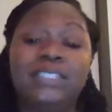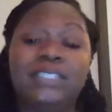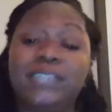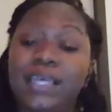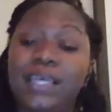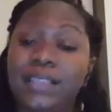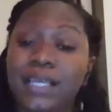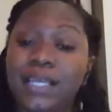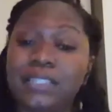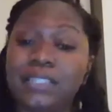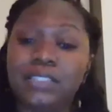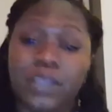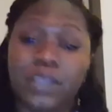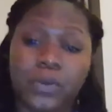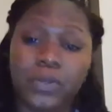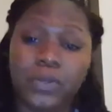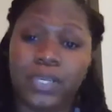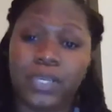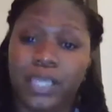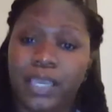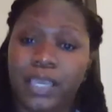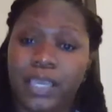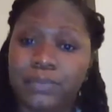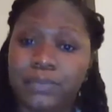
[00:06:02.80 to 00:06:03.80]
say that's
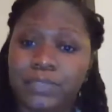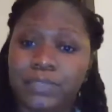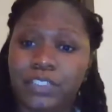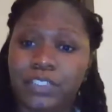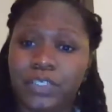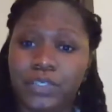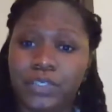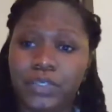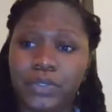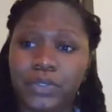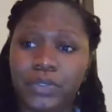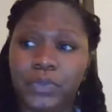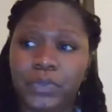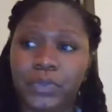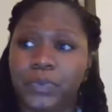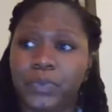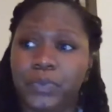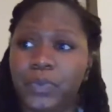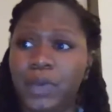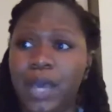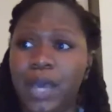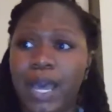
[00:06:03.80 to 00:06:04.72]
totally up to you.